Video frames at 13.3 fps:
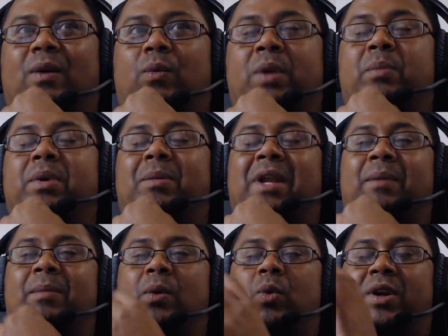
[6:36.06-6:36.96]
I
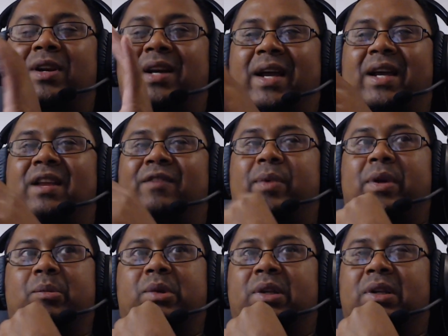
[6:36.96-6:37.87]
mean one kind of
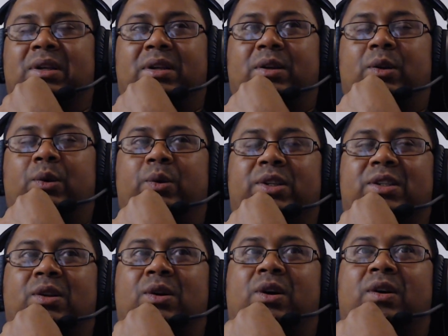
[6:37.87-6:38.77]
people, no,
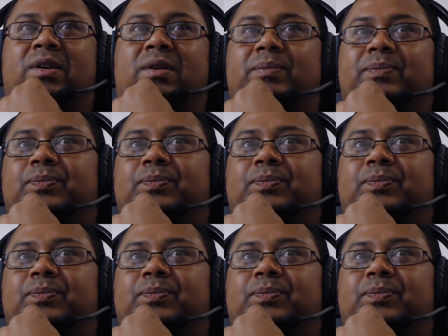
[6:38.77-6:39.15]
it's not.